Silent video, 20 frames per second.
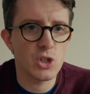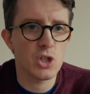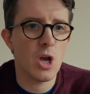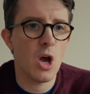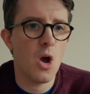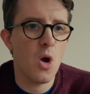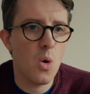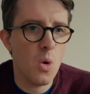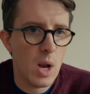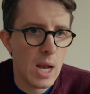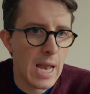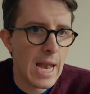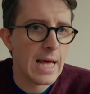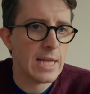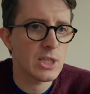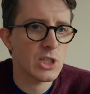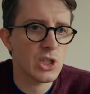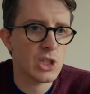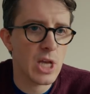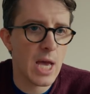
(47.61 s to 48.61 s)
So
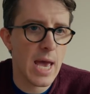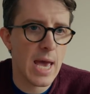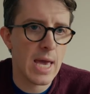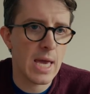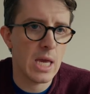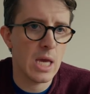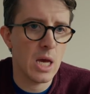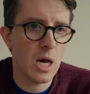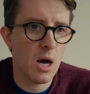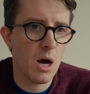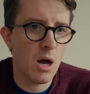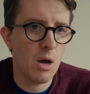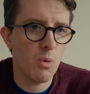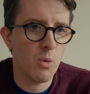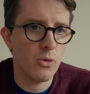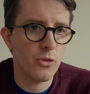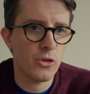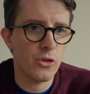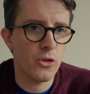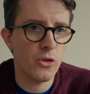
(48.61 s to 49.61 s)
let's say I
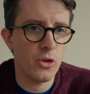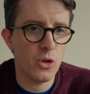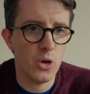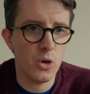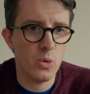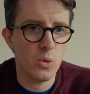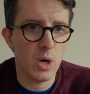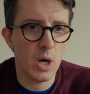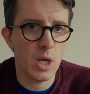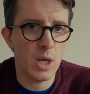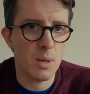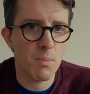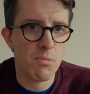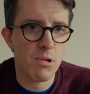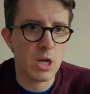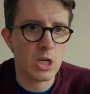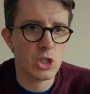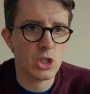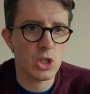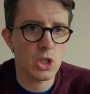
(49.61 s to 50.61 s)
wanted to do an
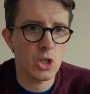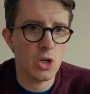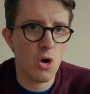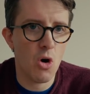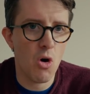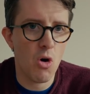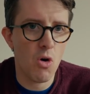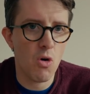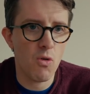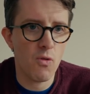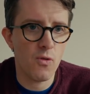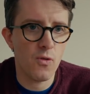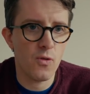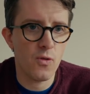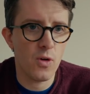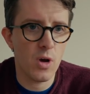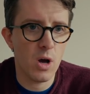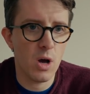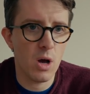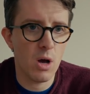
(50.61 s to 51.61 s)
impression of